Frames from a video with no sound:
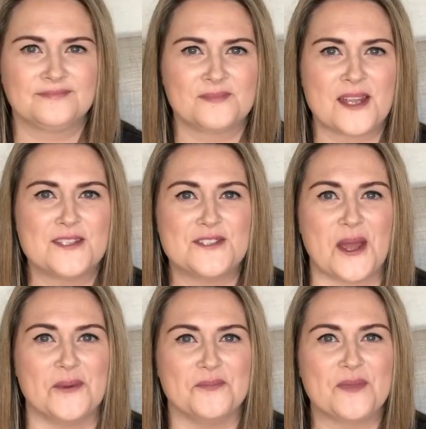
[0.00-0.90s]
So,
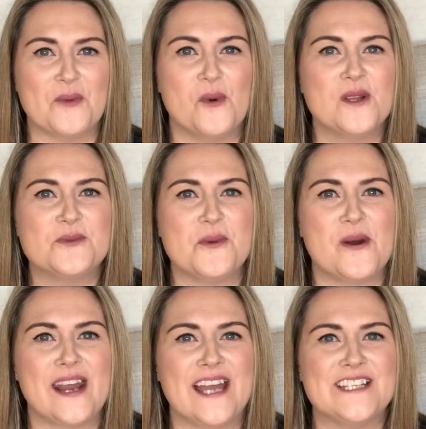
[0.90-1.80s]
what do we
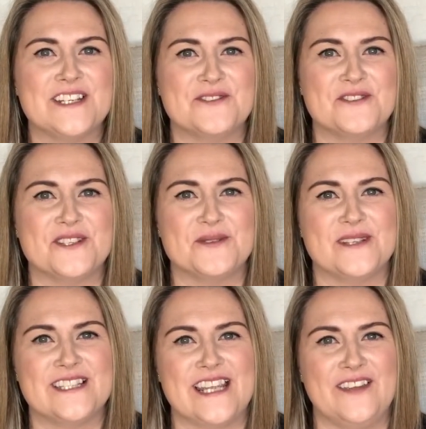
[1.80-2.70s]
want our children to
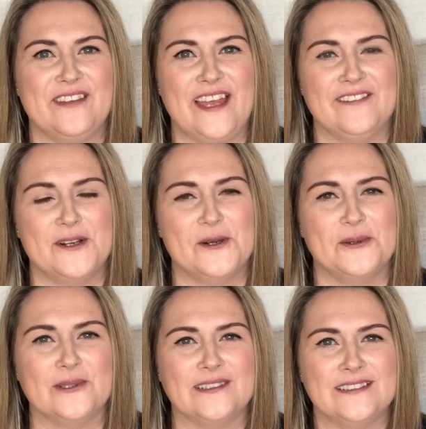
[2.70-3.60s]
achieve here at
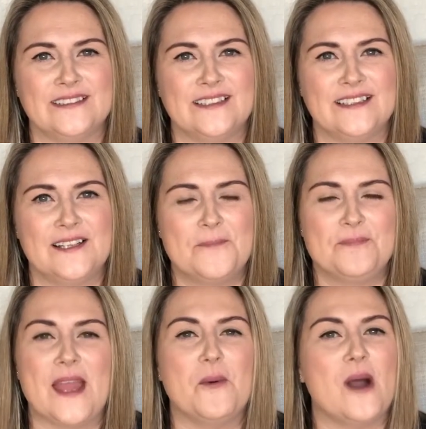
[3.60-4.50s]
Hoole?
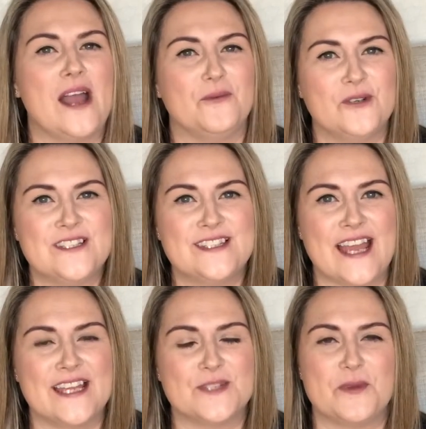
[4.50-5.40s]
Now, what I would say
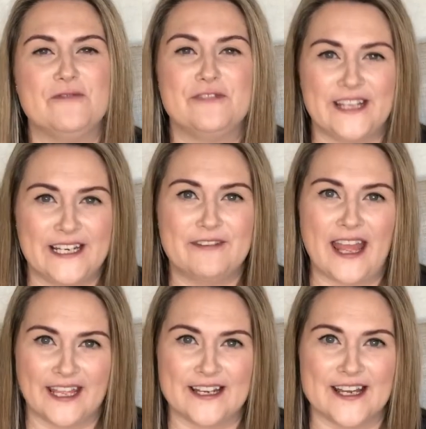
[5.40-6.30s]
is we really
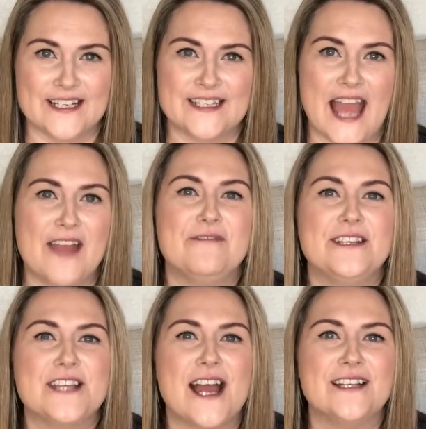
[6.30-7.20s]
recognise that every
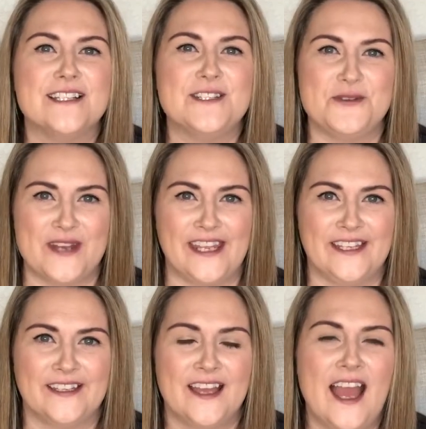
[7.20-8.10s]
child is
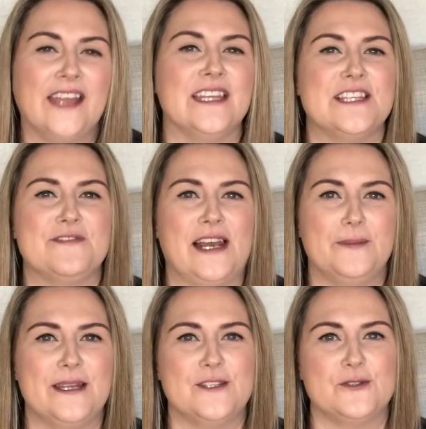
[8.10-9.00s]
unique and their
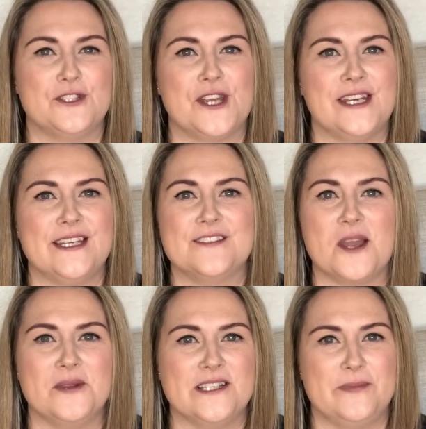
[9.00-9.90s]
developmental journey is
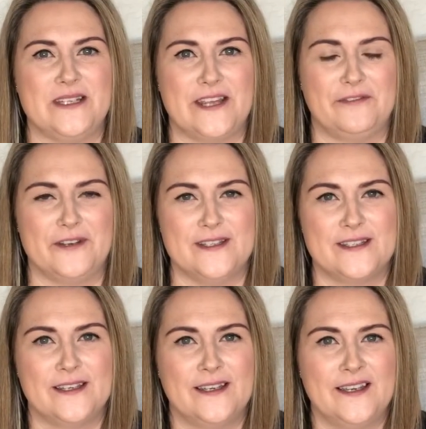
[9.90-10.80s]
going to be different.
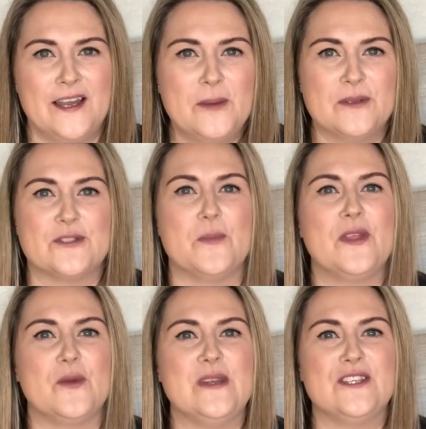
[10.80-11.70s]
But something
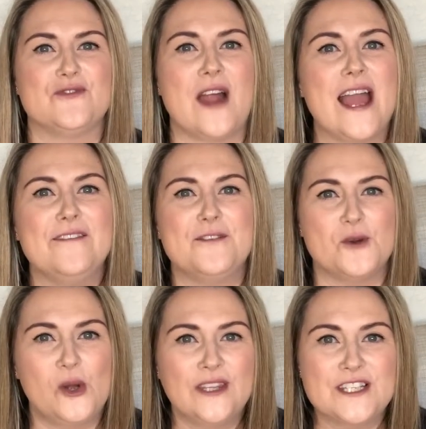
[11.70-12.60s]
we strive for
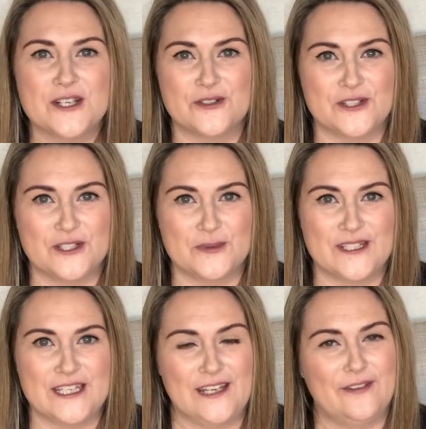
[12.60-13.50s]
all the children to
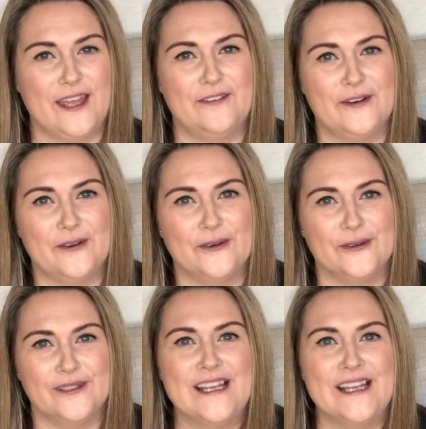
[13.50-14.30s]
achieve here at Hoole